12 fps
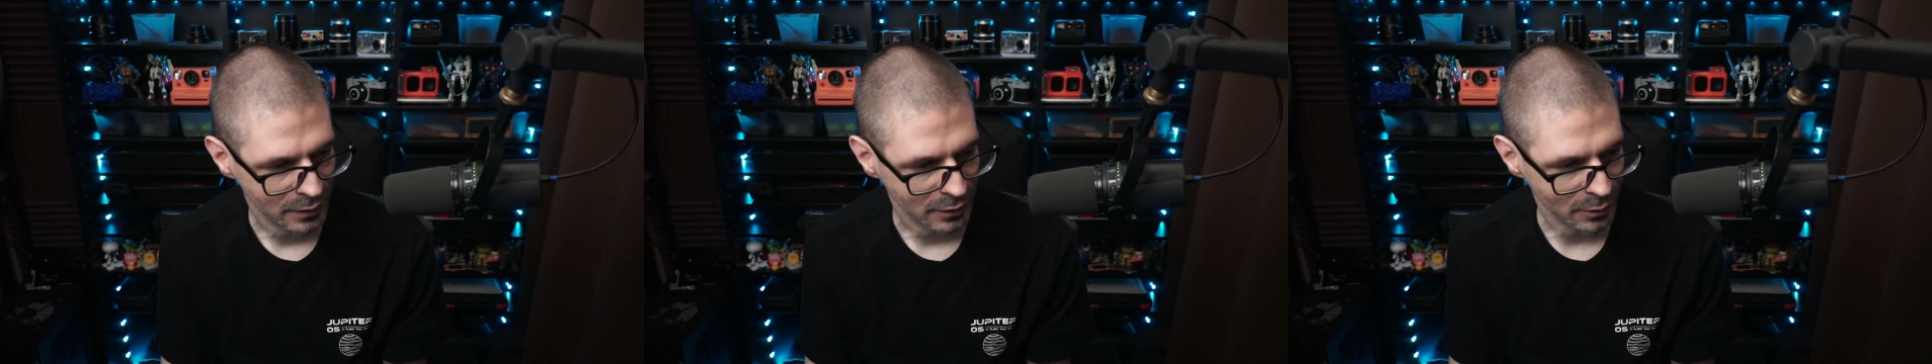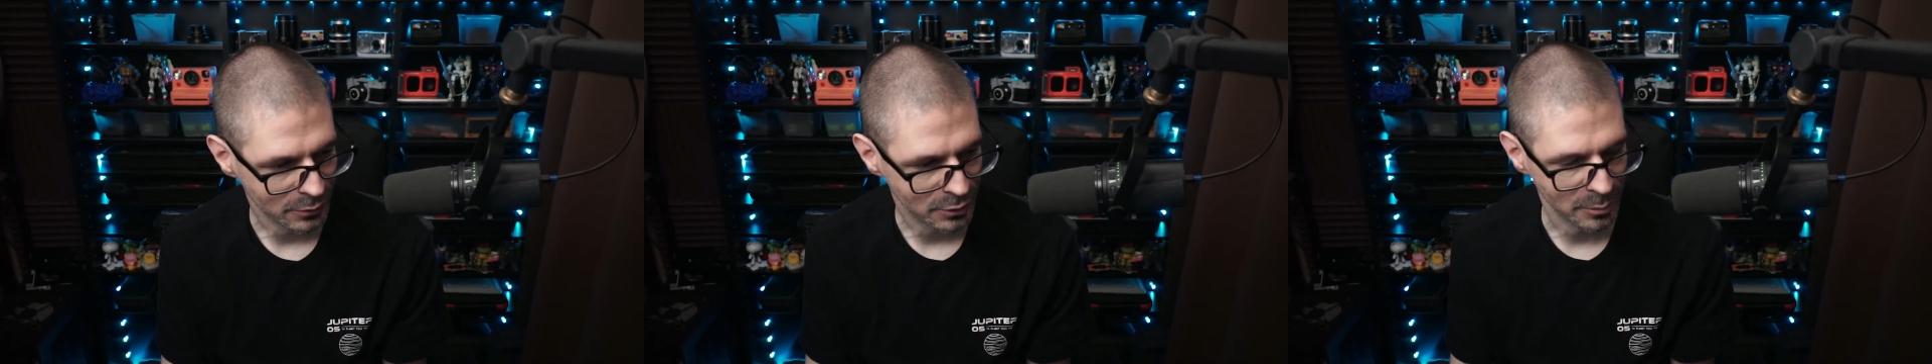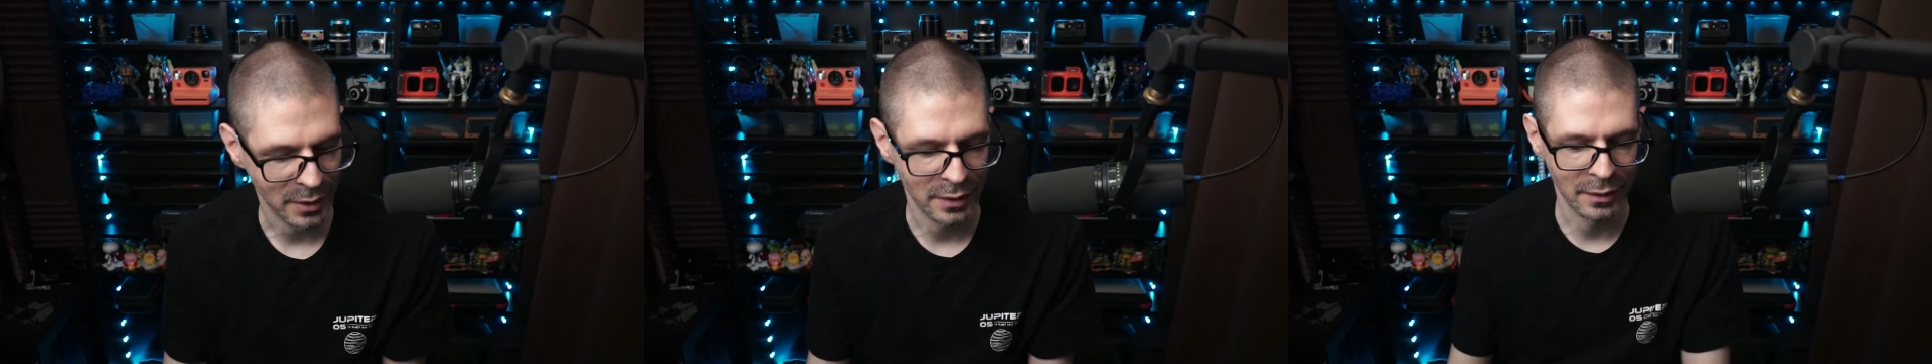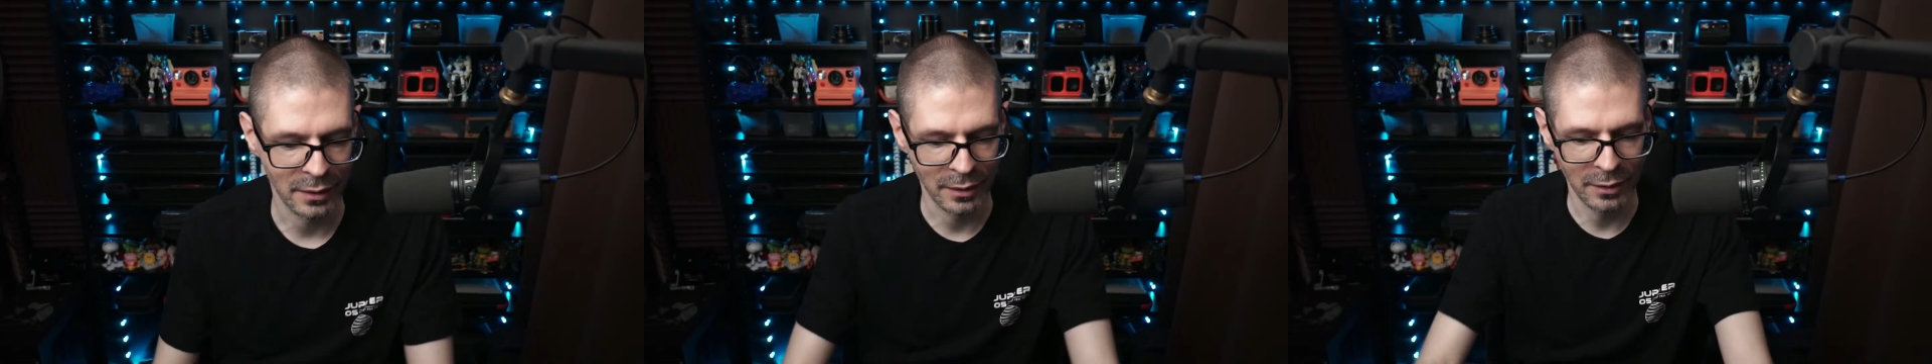go to
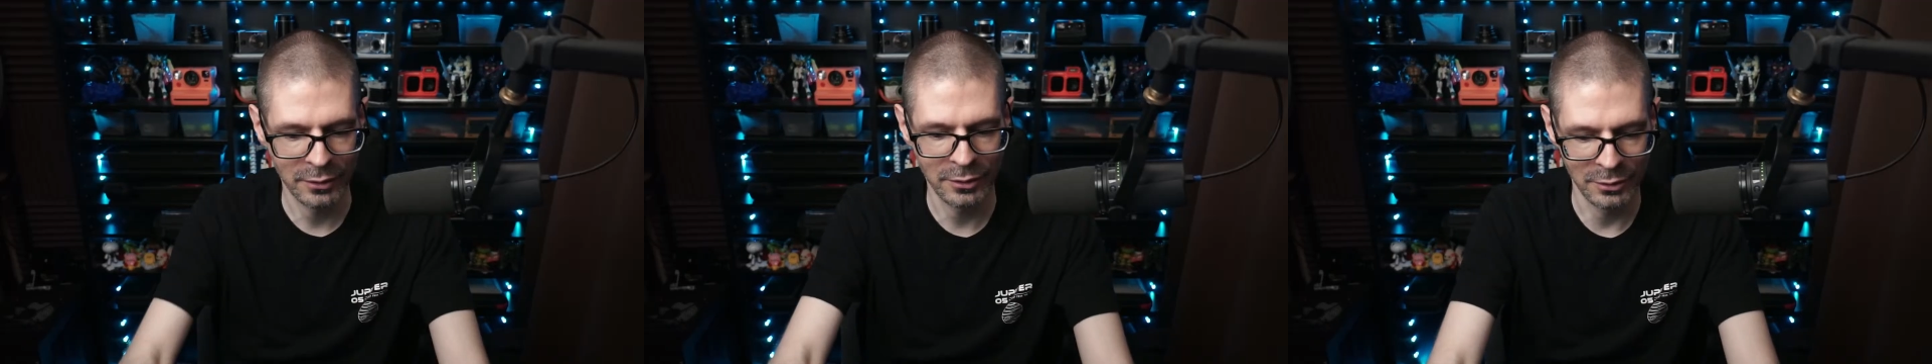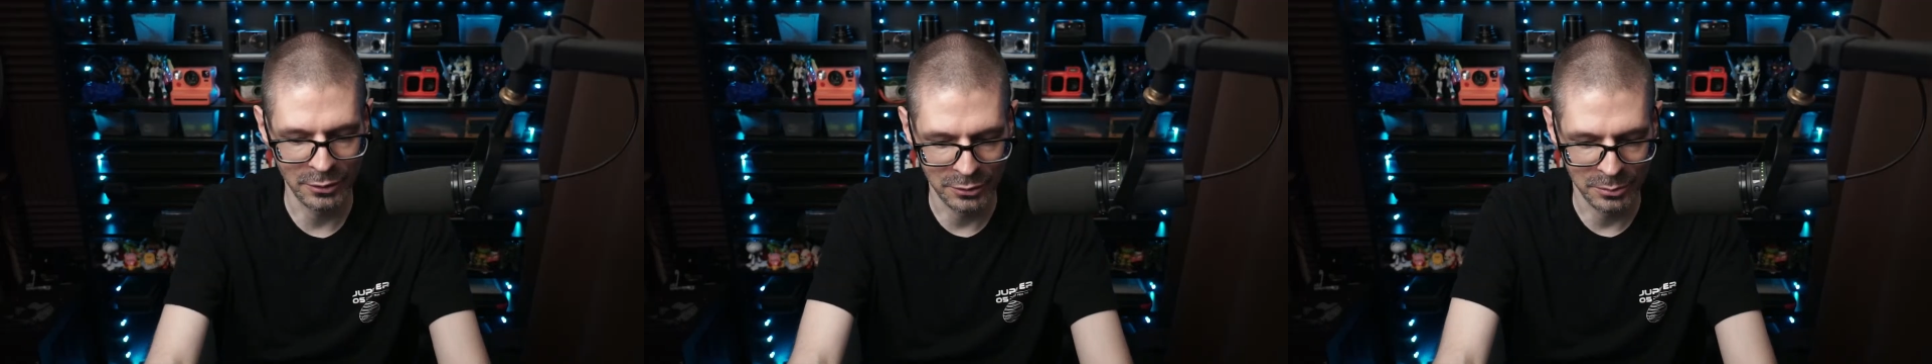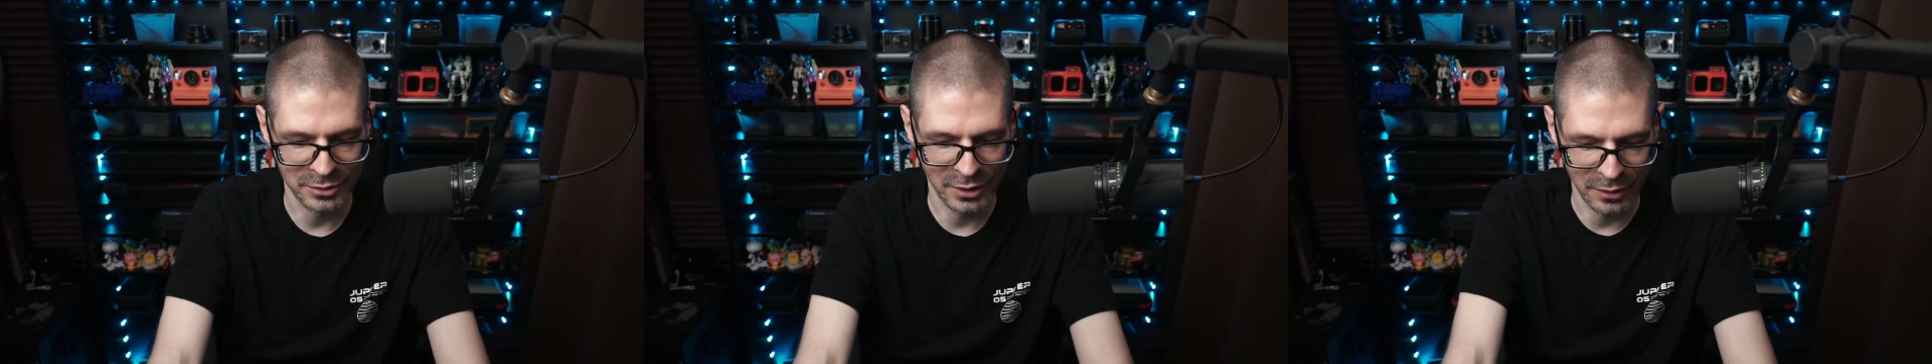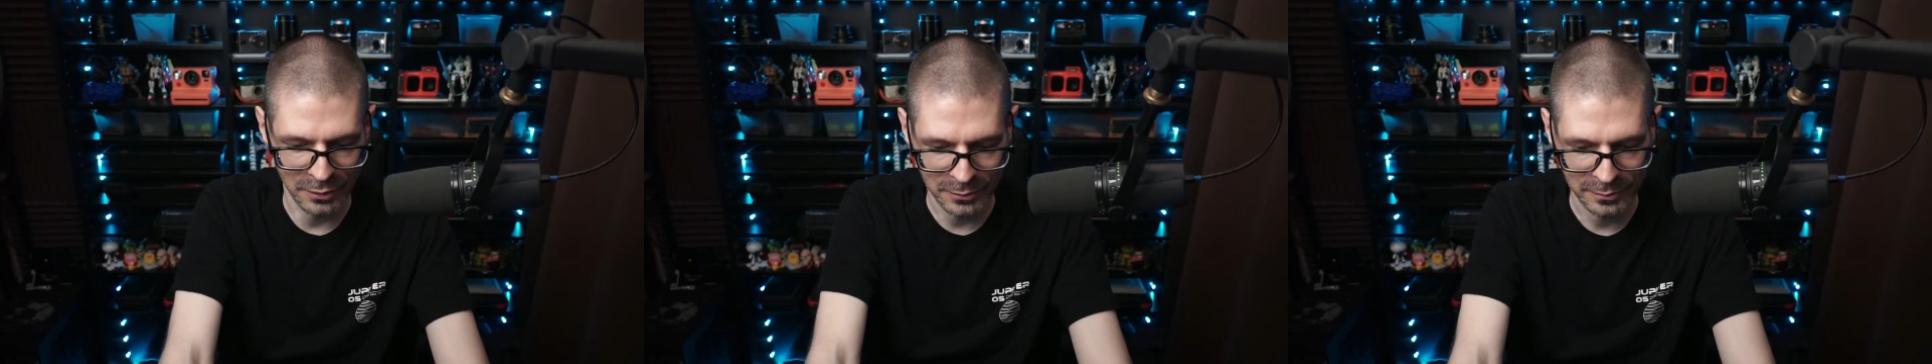my other YouTube
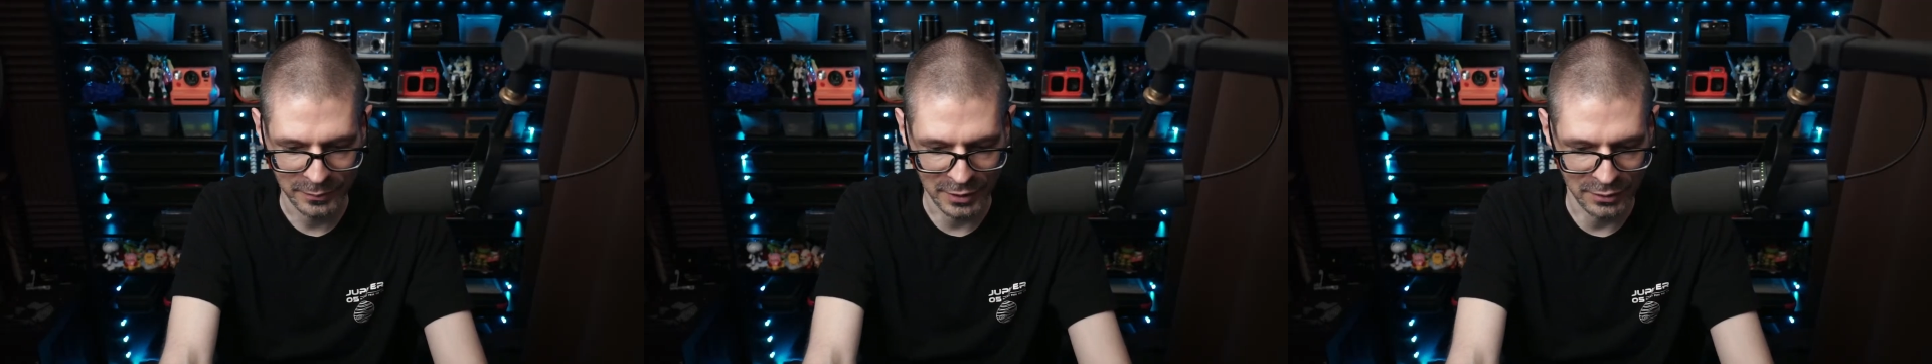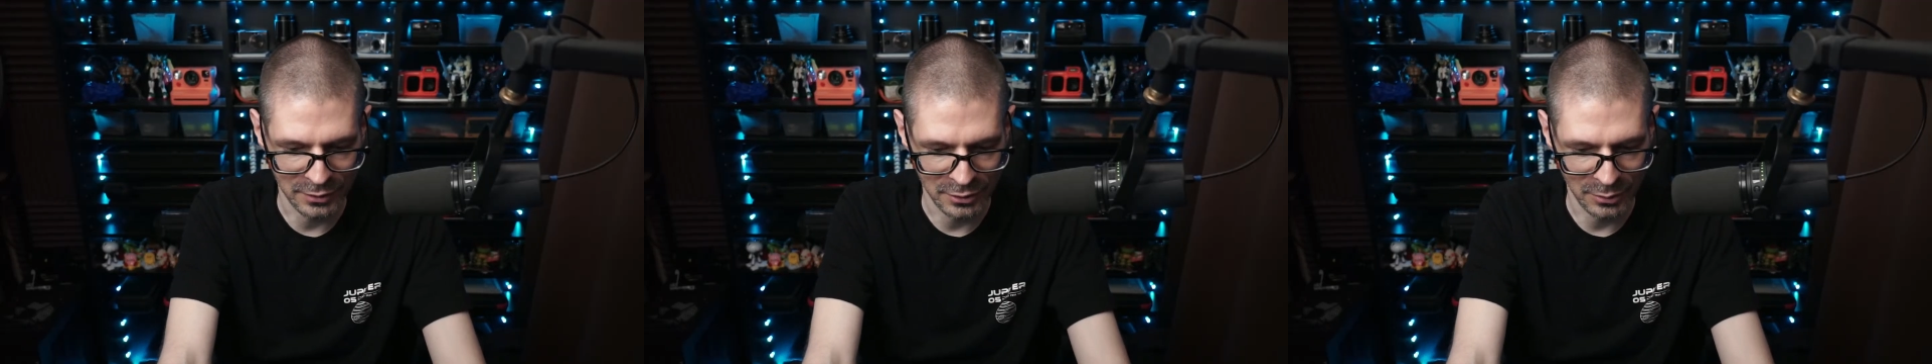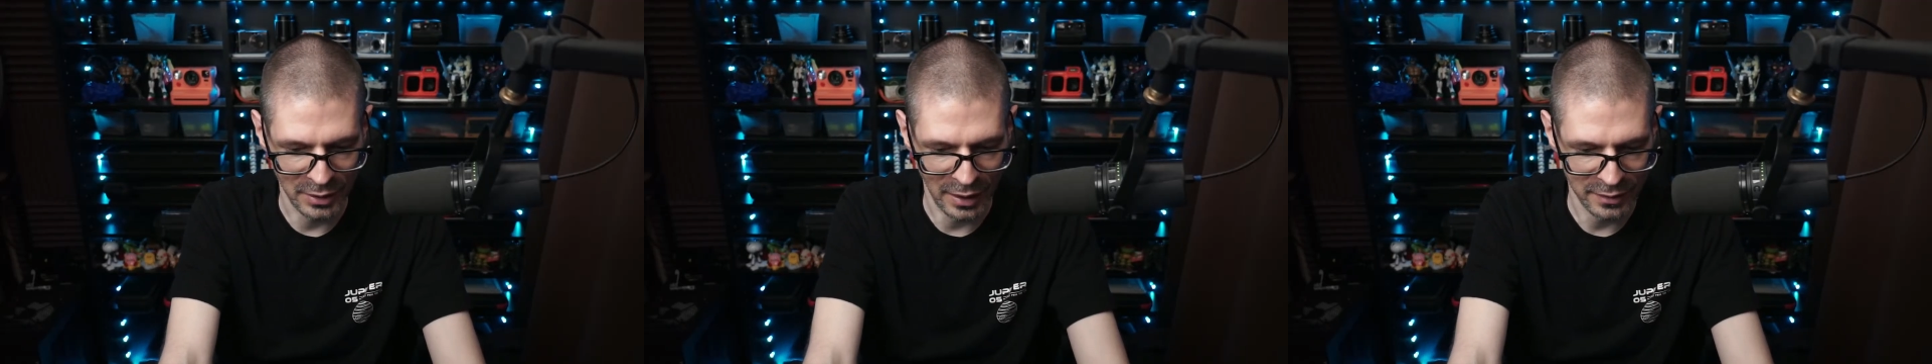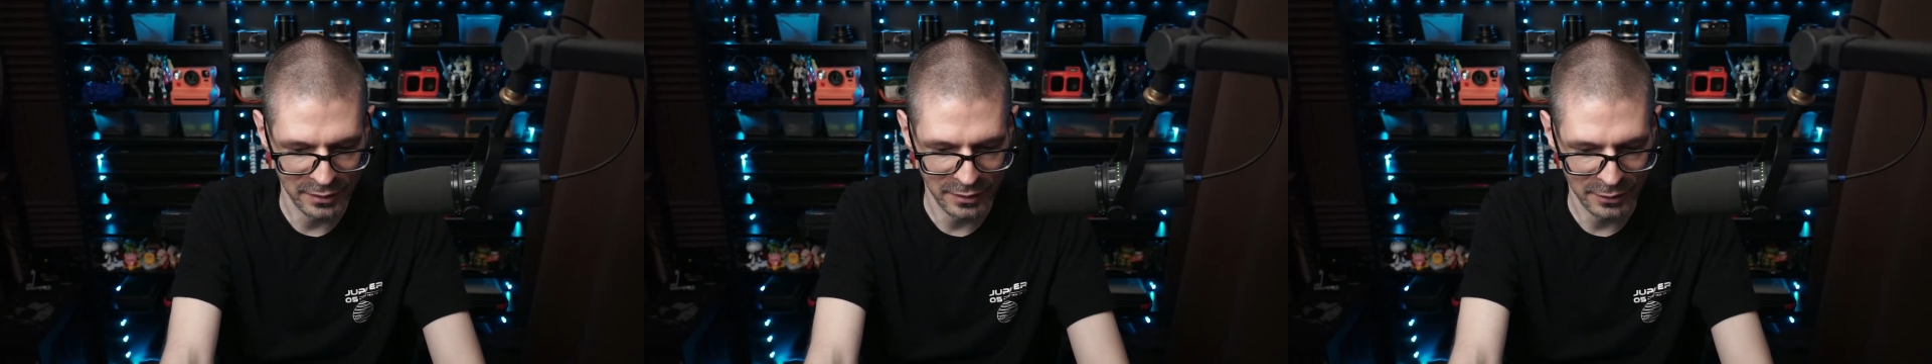channel and do the
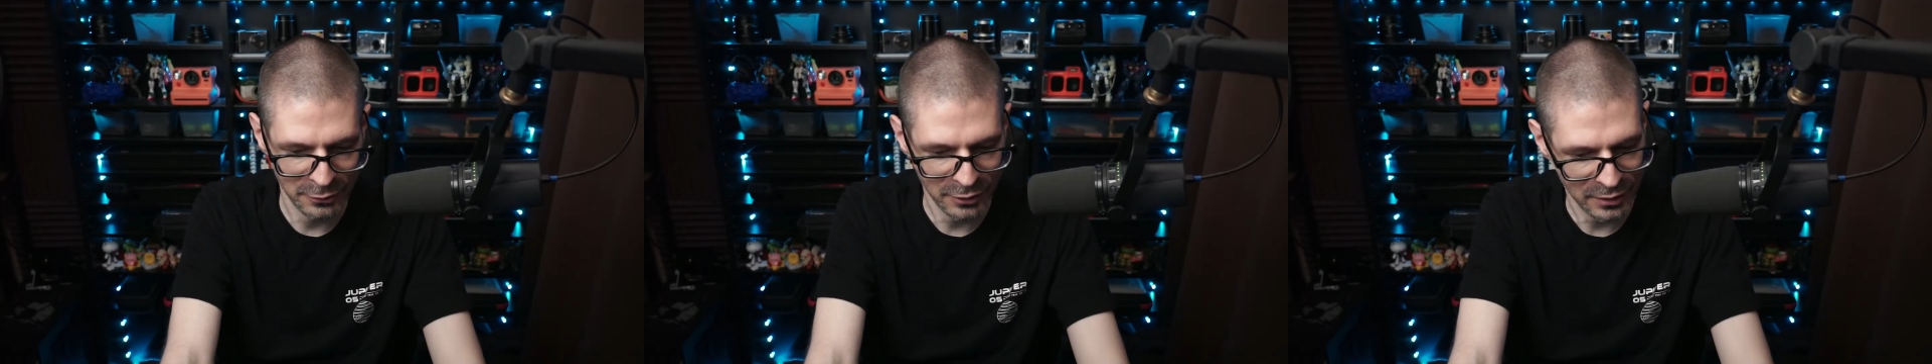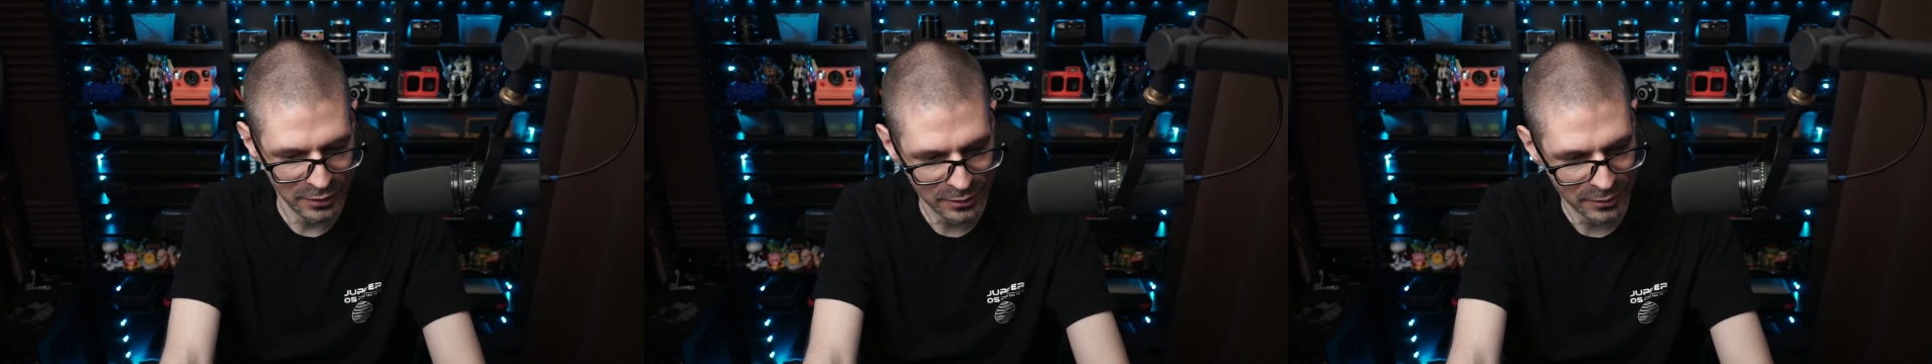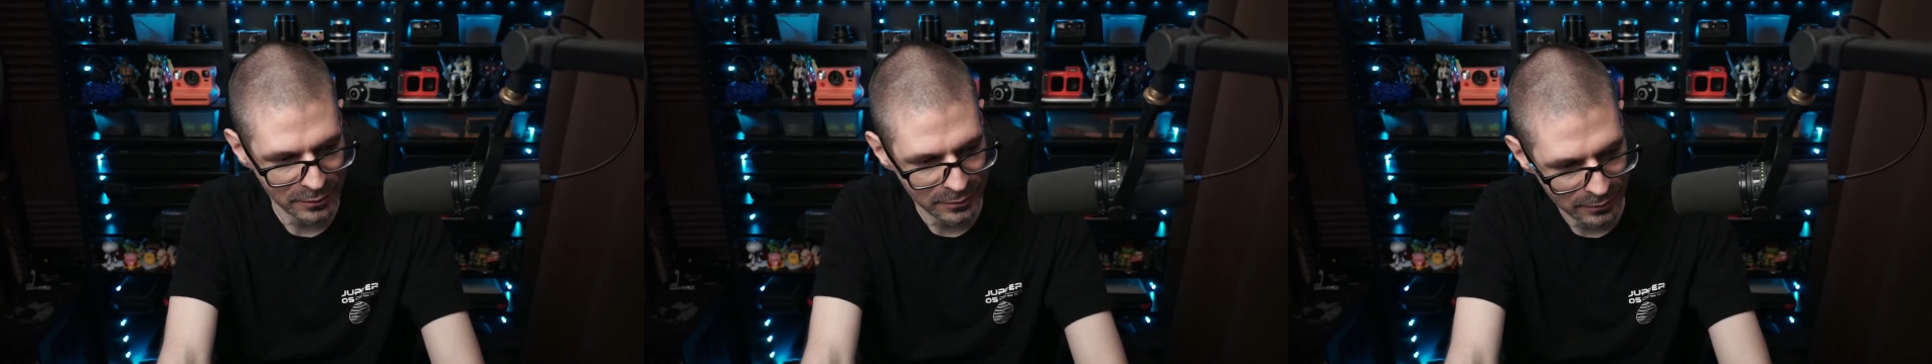editing for these.